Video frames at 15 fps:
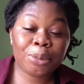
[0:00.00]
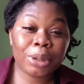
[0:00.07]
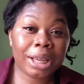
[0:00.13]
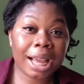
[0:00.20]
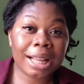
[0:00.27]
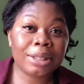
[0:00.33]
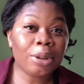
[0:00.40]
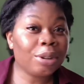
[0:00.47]
we
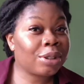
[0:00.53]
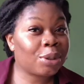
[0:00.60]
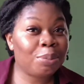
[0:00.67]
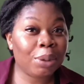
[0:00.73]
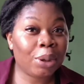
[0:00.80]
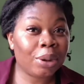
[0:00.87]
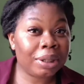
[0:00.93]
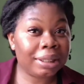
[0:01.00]
cannot
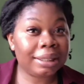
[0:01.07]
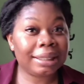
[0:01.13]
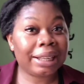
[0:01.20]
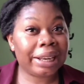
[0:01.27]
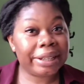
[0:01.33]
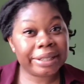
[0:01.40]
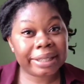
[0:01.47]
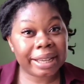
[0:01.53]
be calling
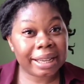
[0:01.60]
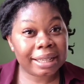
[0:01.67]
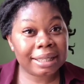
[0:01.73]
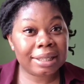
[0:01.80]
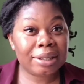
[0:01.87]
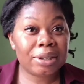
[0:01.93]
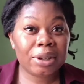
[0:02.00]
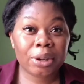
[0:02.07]

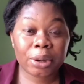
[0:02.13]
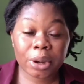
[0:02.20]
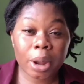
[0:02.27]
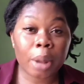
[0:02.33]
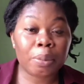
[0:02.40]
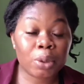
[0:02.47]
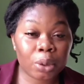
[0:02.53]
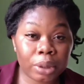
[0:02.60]
cleansers
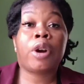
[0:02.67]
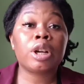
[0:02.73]
toners.